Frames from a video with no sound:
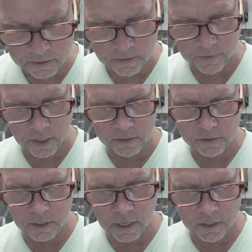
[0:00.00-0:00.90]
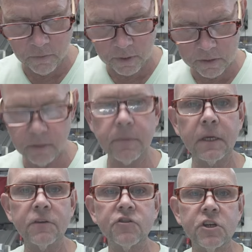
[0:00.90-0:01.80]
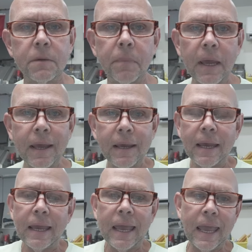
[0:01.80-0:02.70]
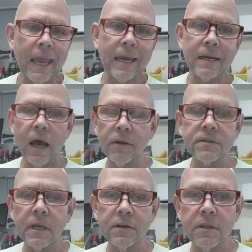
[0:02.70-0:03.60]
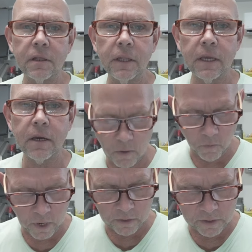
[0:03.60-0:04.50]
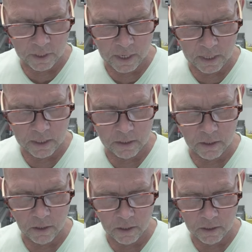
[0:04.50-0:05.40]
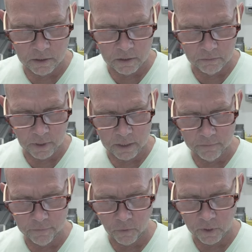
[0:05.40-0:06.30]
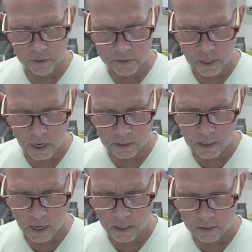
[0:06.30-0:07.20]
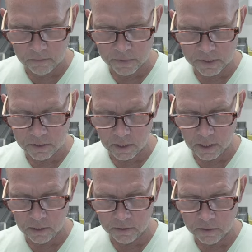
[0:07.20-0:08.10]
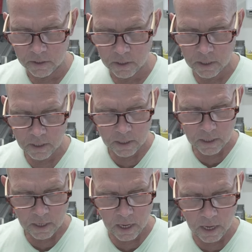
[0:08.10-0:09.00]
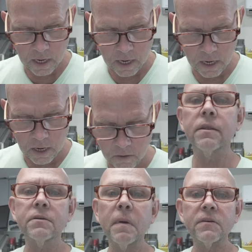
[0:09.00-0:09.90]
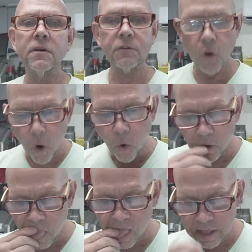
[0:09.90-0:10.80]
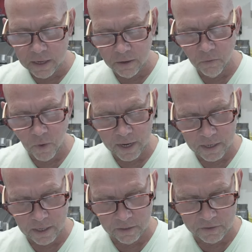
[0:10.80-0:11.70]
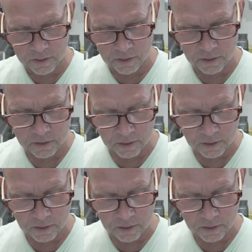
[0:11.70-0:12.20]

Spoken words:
device and you want something, it's cheap. And I'll send you the link on where to get it on the rainforest.com site. And this makes it totally way easier.